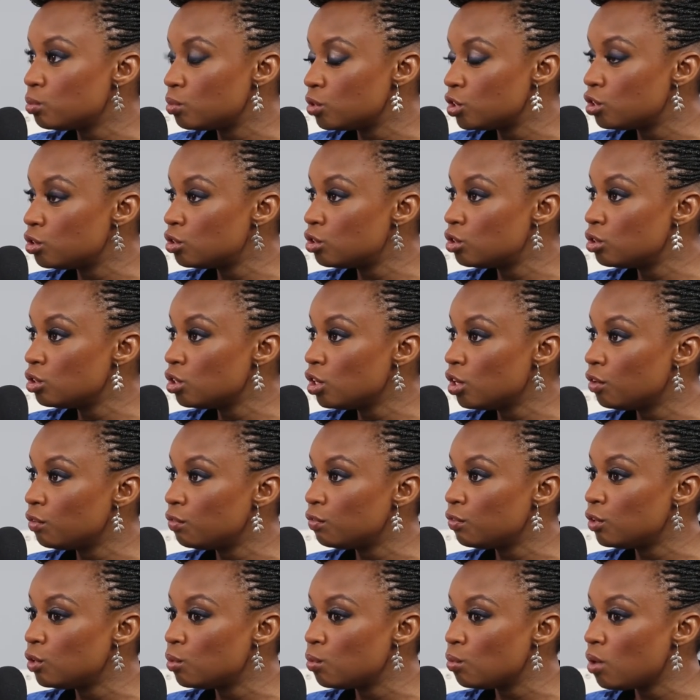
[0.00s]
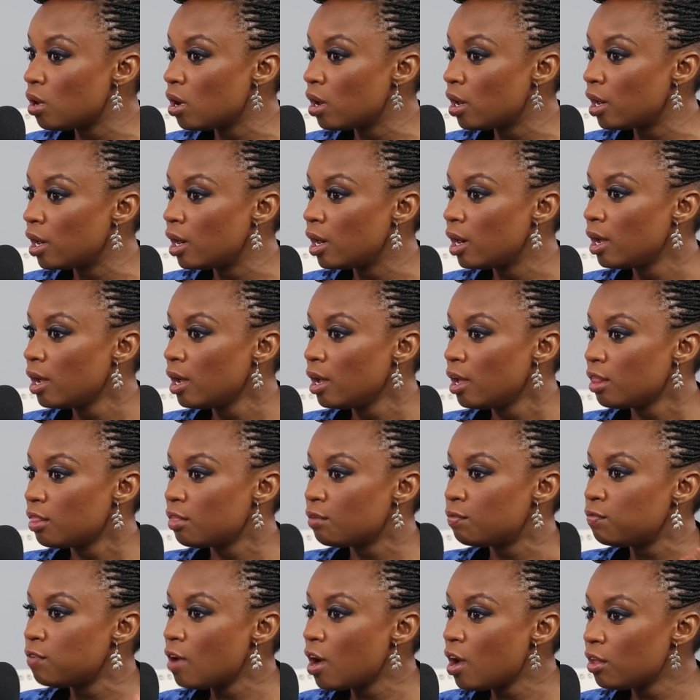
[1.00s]
Would you, if you were
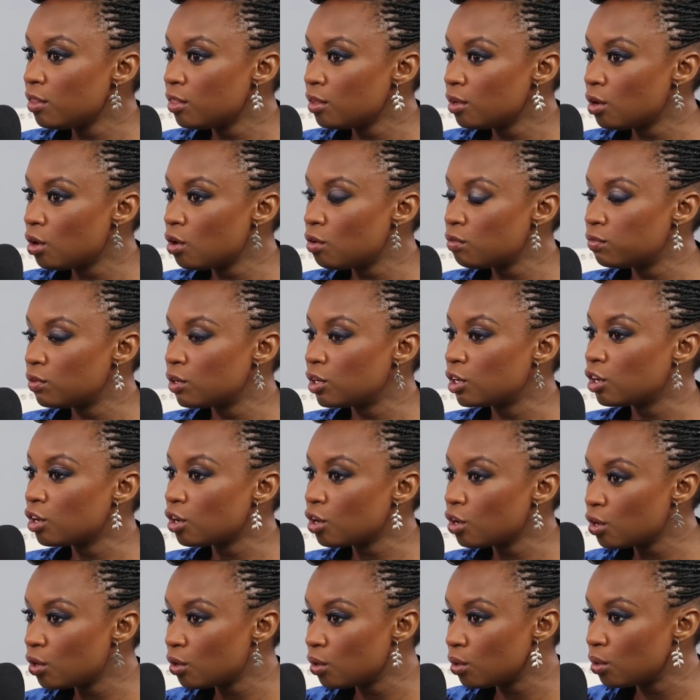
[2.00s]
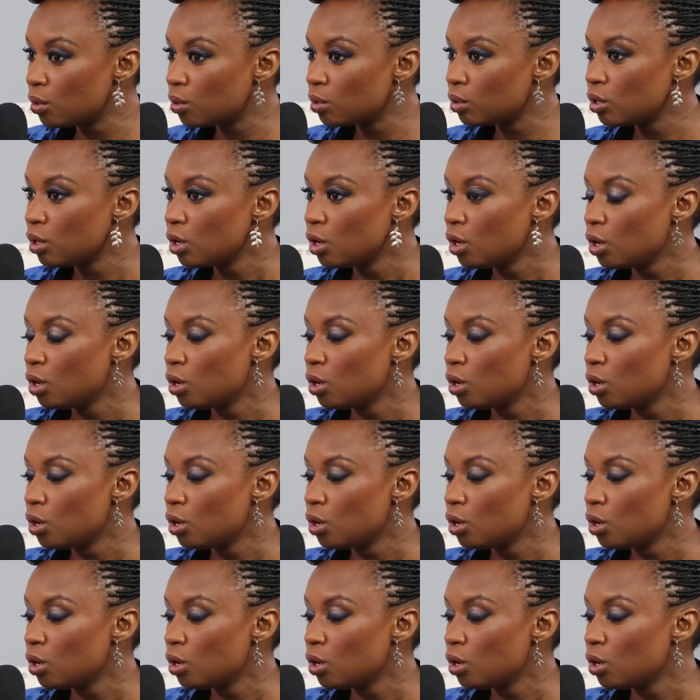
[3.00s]
the father of a girl